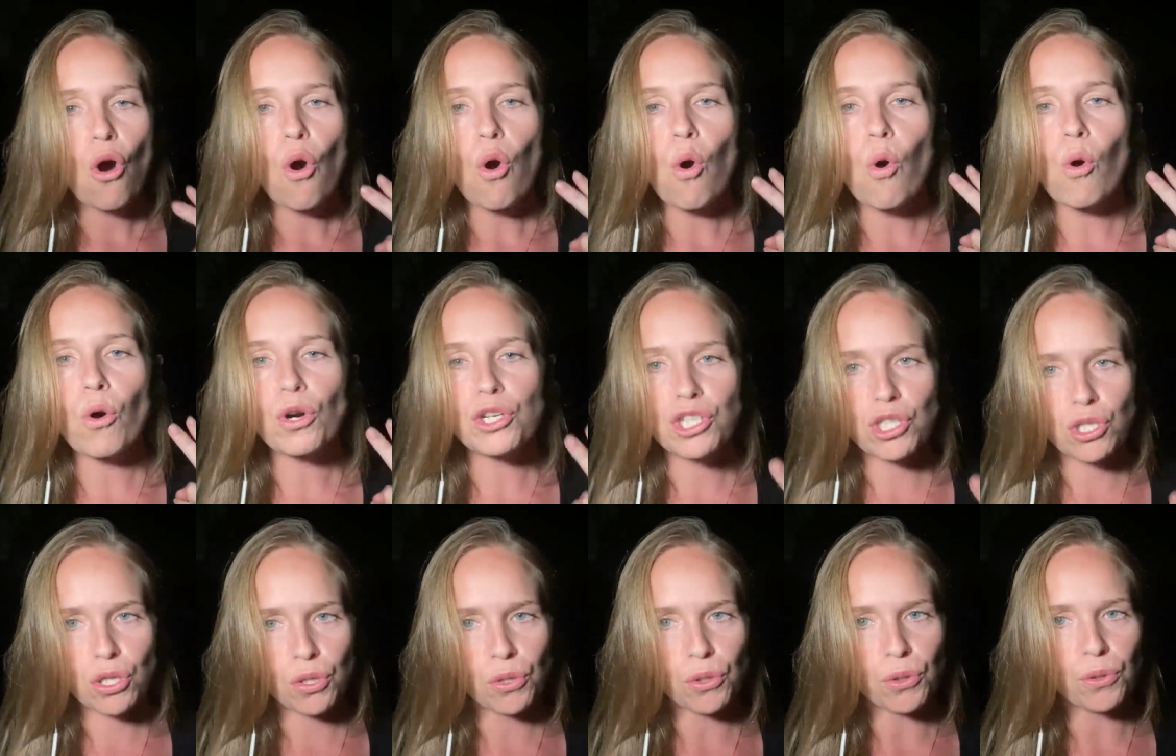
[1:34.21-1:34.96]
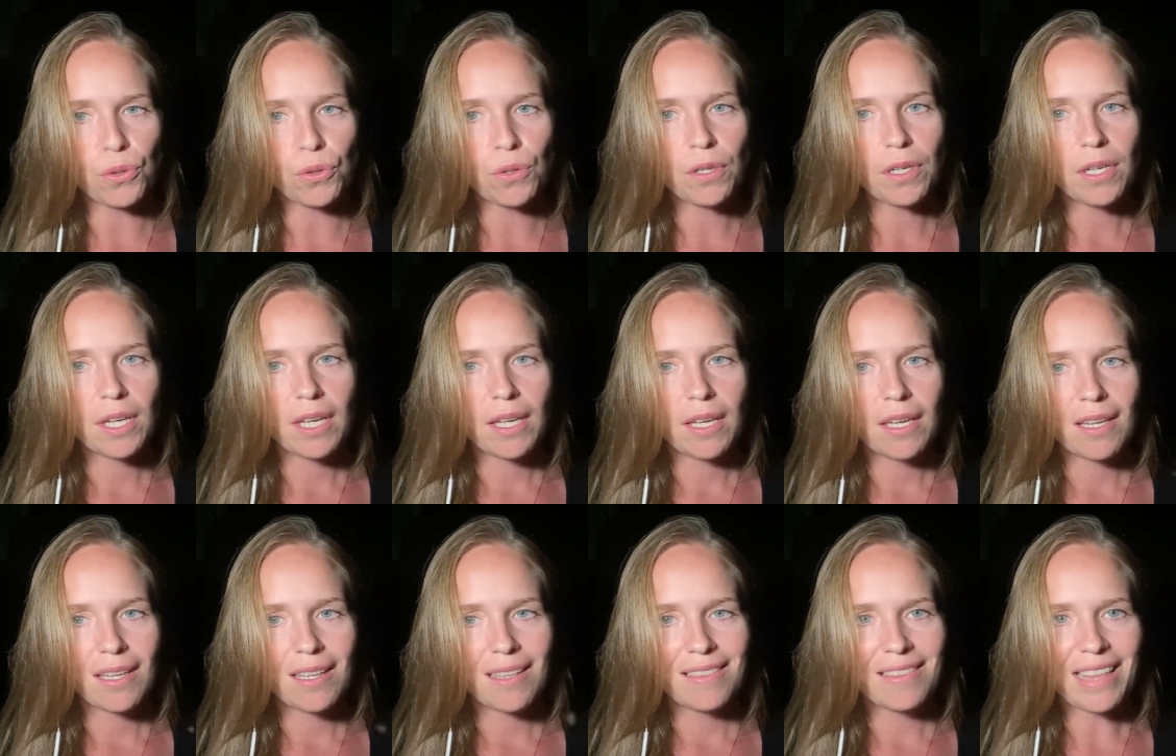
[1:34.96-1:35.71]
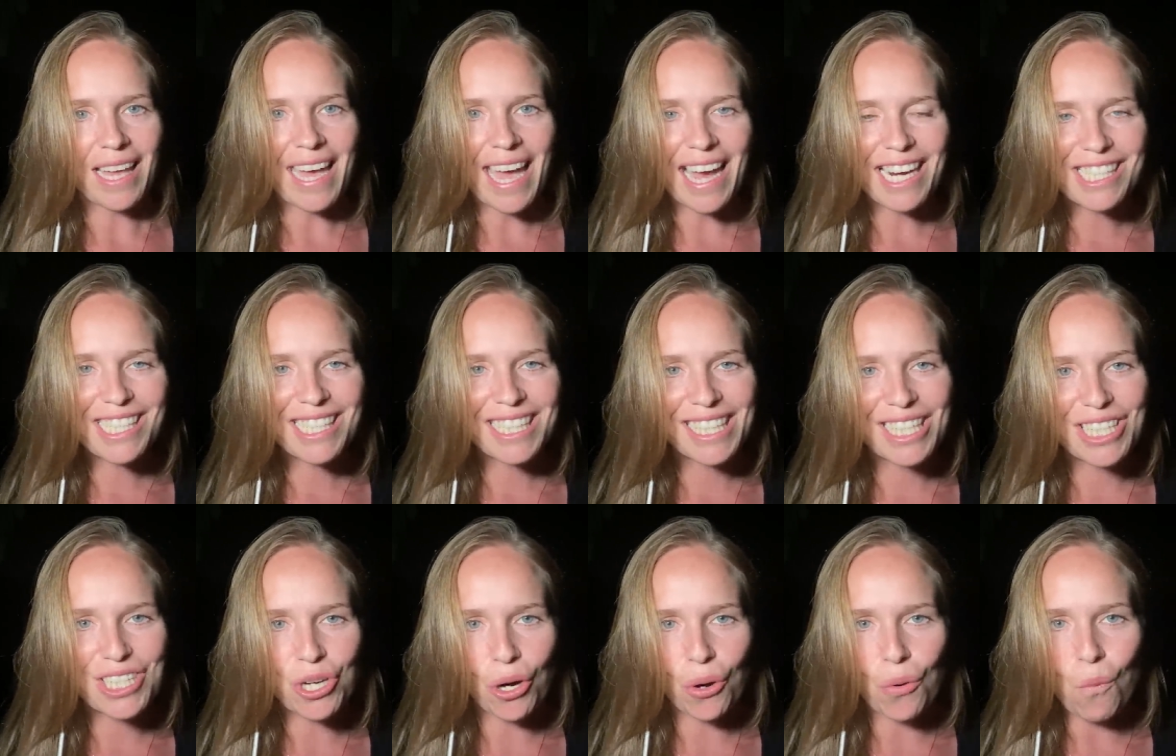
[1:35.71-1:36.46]
Or two, they actually
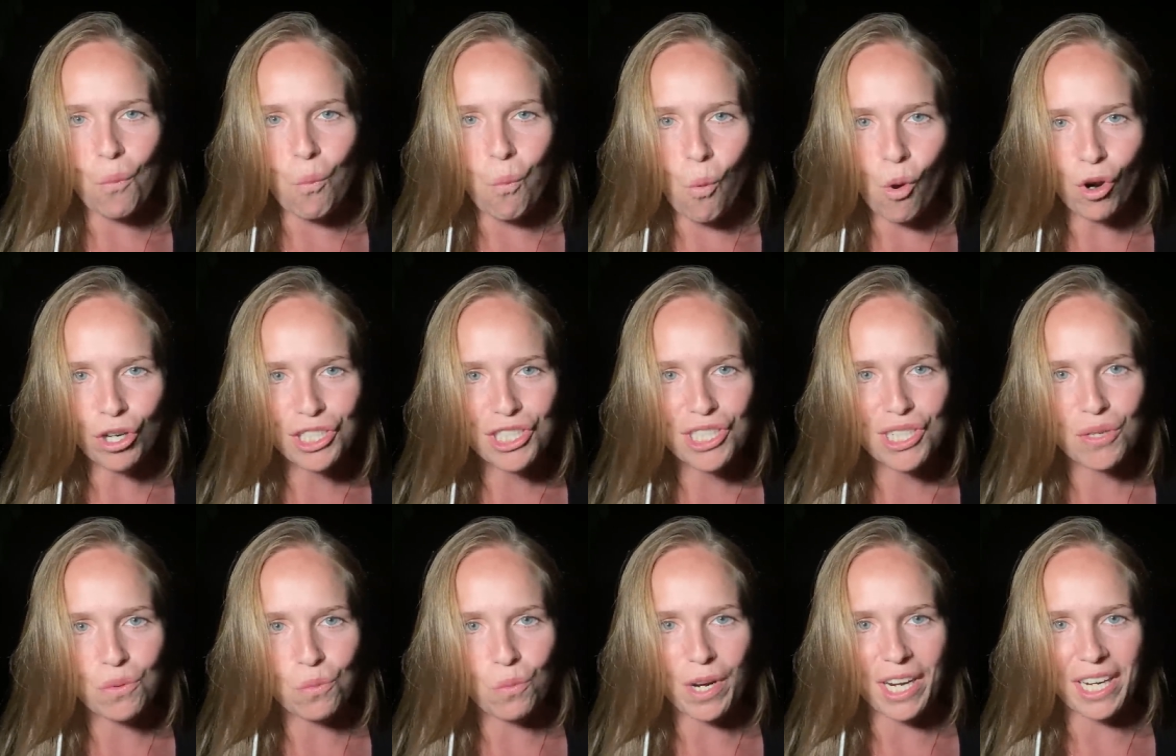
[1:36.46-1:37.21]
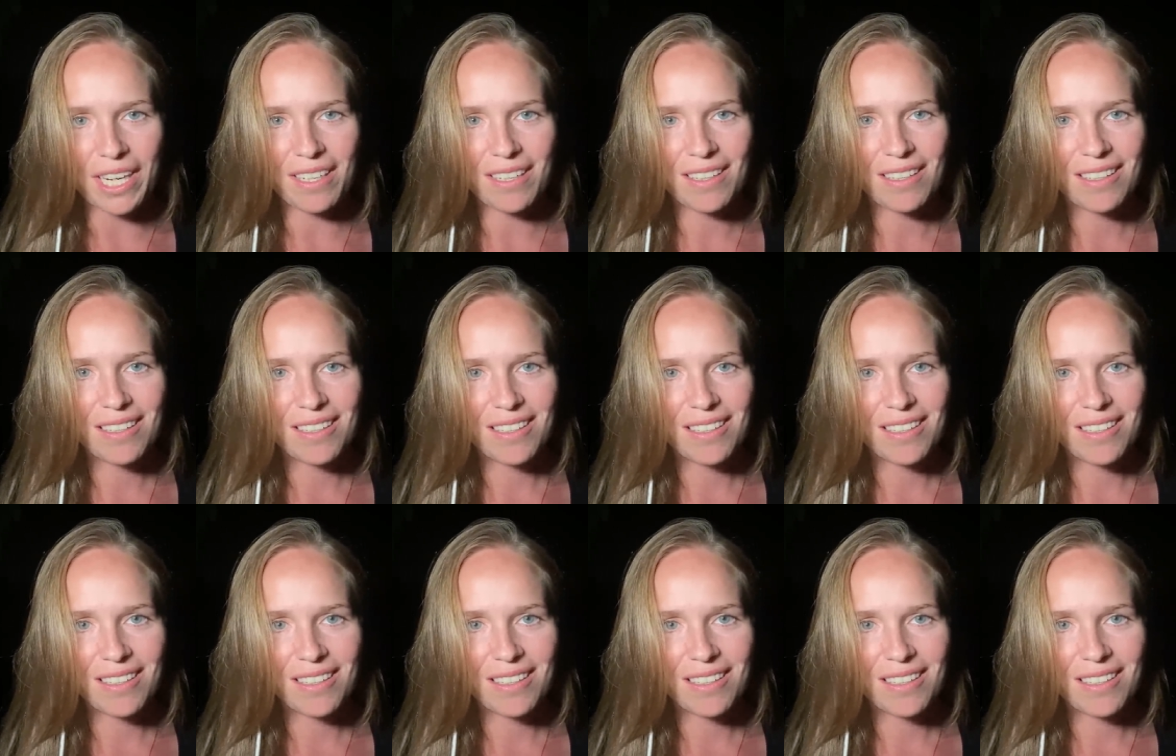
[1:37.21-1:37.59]
don't want to win.